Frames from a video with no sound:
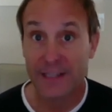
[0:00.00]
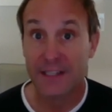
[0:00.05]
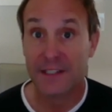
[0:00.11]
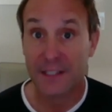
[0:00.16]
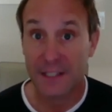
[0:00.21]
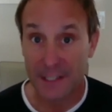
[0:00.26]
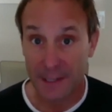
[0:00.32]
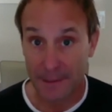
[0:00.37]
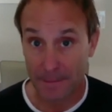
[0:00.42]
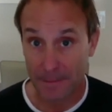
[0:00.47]

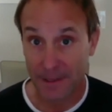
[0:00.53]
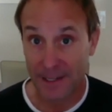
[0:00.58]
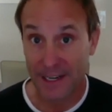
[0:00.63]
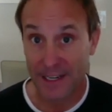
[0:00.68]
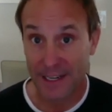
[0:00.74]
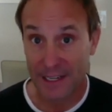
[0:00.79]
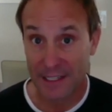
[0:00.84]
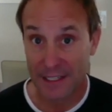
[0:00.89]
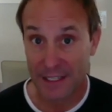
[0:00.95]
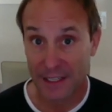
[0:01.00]
simply and
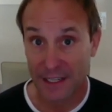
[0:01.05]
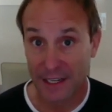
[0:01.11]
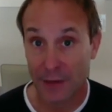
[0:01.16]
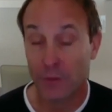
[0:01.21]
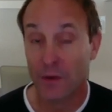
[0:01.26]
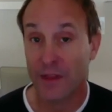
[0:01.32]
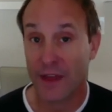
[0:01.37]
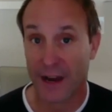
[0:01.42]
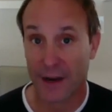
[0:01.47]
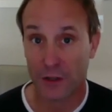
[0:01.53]
easily
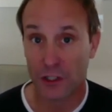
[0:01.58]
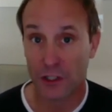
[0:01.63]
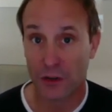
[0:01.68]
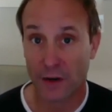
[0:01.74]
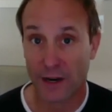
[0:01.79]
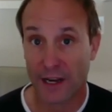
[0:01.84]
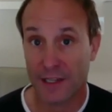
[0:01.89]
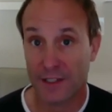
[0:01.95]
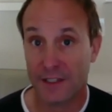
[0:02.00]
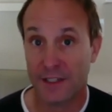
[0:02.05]
without
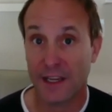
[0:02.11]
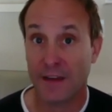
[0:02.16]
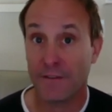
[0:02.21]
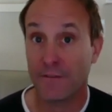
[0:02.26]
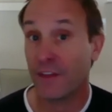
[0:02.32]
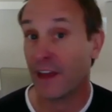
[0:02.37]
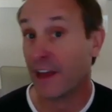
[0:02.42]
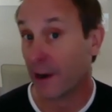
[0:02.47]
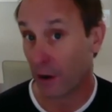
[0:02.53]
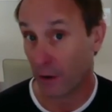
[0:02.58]
stress if
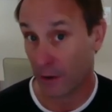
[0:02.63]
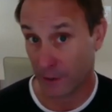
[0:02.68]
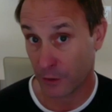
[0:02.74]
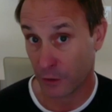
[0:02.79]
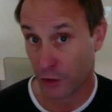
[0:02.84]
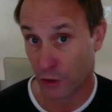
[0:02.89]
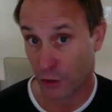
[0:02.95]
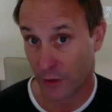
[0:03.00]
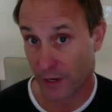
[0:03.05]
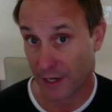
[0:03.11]
they are under
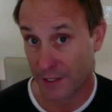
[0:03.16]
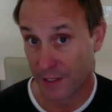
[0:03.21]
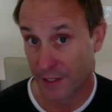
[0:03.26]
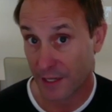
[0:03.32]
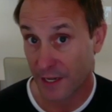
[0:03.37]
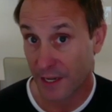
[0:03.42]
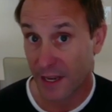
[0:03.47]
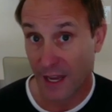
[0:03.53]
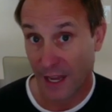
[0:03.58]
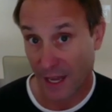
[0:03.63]
stress.